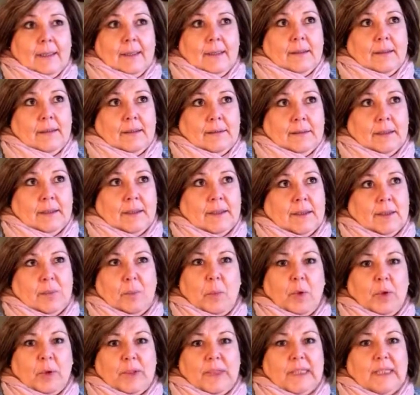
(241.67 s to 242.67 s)
Uh,
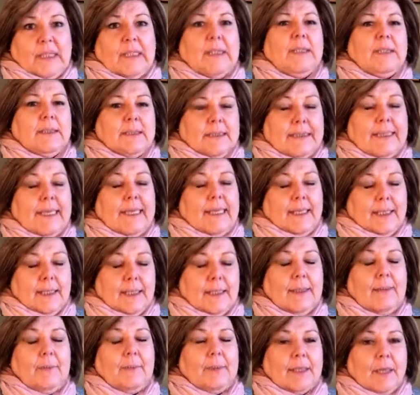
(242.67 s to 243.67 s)
smoke signals take a
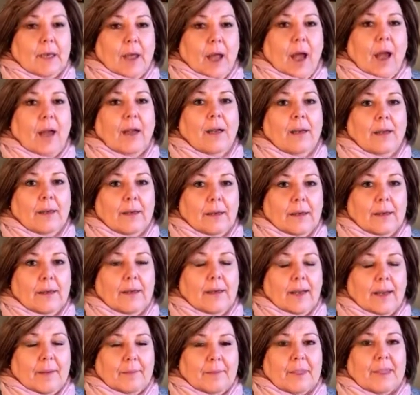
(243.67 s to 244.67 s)
little bit longer.
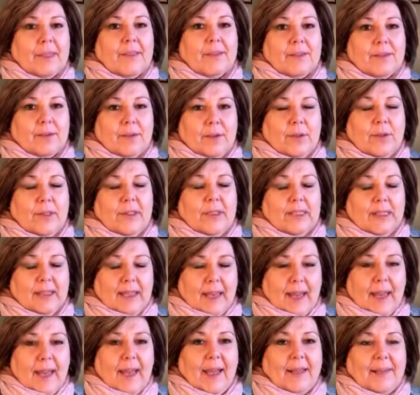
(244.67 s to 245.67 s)
I'm not so good at
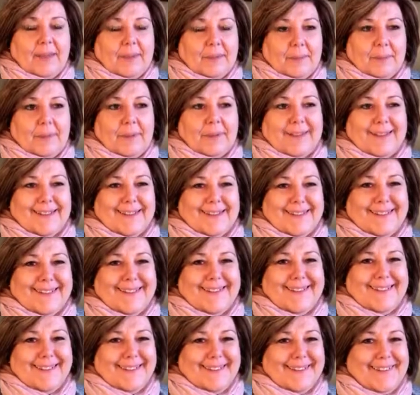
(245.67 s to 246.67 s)
that, but
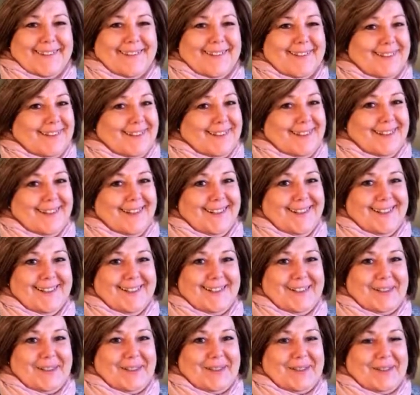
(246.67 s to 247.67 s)
other than that,
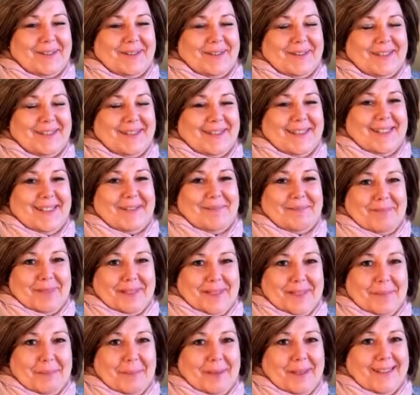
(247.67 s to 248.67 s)
give
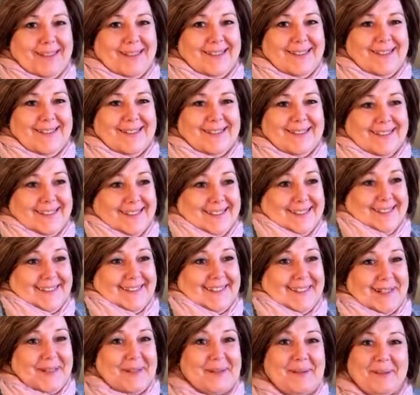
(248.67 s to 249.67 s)
me a buzz and
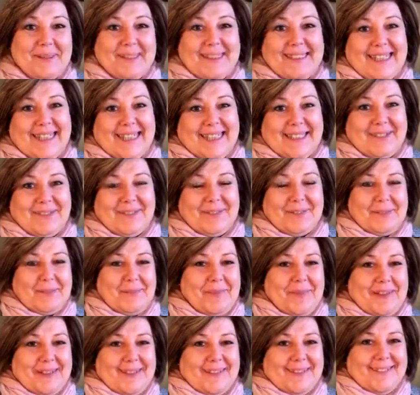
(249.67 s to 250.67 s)
we take it from
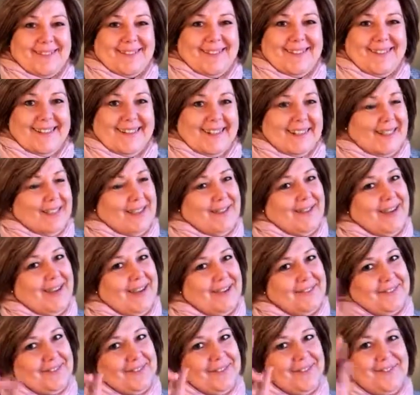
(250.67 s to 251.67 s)
there. You
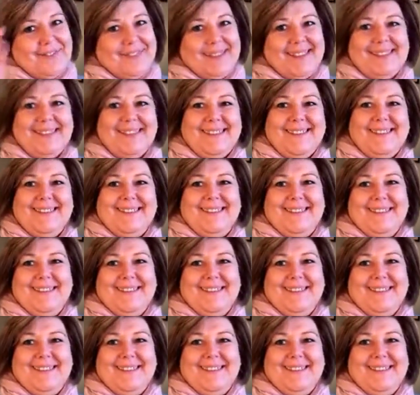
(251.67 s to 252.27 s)
have a good one.